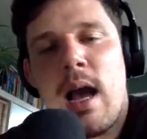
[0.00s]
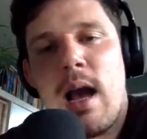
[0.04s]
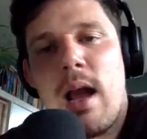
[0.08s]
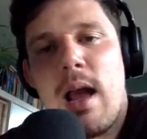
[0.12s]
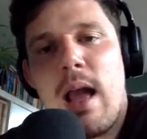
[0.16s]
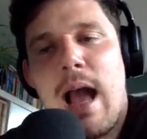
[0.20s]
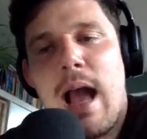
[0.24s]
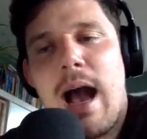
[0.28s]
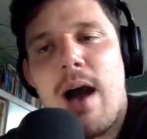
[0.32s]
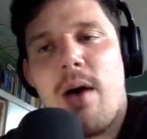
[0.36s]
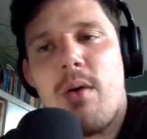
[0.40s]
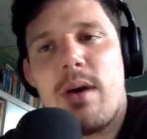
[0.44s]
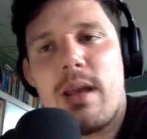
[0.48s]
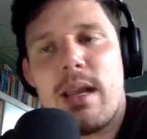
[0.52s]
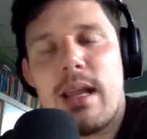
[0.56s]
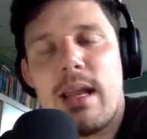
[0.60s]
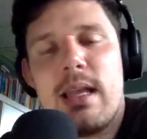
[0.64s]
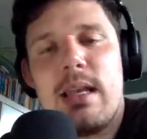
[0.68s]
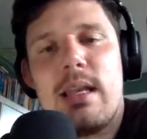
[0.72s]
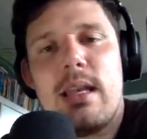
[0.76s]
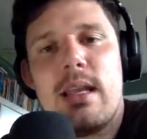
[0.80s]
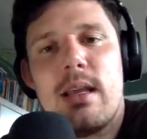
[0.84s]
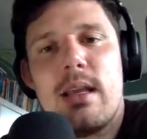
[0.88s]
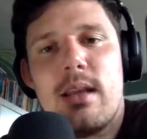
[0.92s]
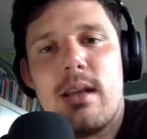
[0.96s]
how it
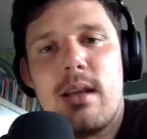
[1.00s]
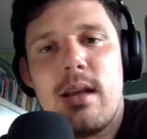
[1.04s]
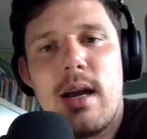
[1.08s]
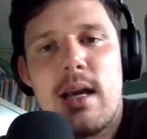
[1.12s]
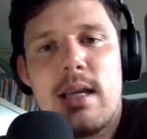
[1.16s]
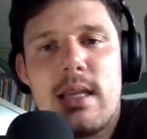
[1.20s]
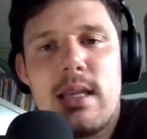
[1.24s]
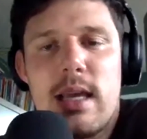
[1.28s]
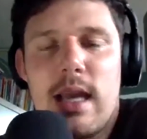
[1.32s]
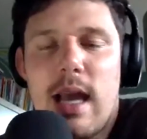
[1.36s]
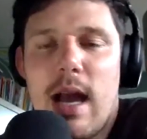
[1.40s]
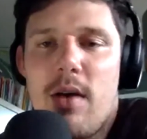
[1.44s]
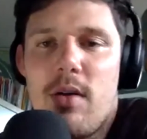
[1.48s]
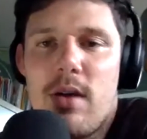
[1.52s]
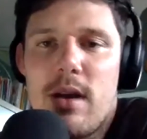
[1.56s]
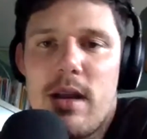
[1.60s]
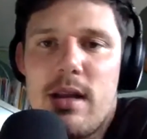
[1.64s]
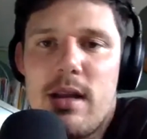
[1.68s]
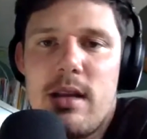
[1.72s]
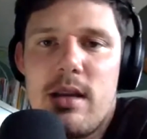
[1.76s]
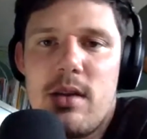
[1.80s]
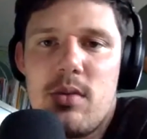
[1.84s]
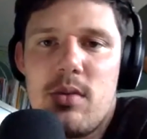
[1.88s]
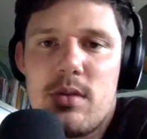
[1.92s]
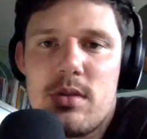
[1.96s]
ended. I think how it
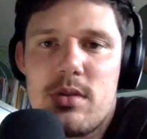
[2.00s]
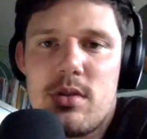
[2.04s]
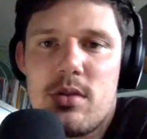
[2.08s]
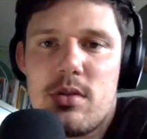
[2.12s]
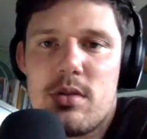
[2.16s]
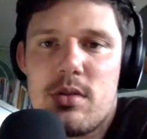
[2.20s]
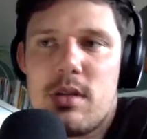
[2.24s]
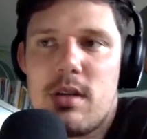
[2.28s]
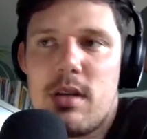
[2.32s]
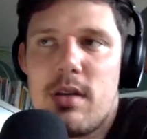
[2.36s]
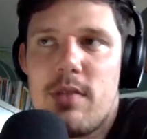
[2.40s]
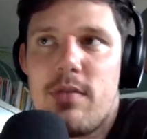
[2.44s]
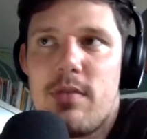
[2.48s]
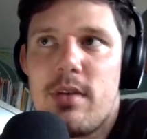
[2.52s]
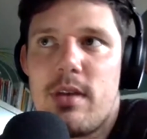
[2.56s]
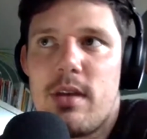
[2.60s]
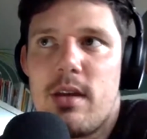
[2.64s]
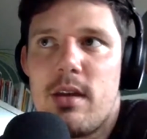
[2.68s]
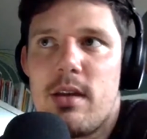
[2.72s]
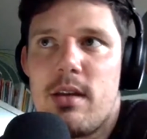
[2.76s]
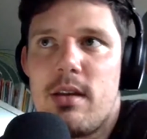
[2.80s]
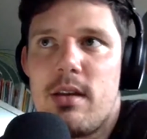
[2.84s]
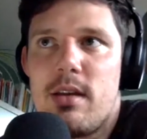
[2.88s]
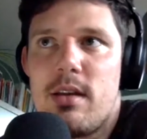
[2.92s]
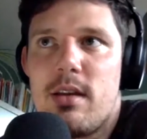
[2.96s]
ended was so
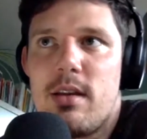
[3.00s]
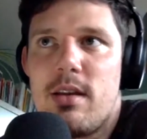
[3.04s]
significant.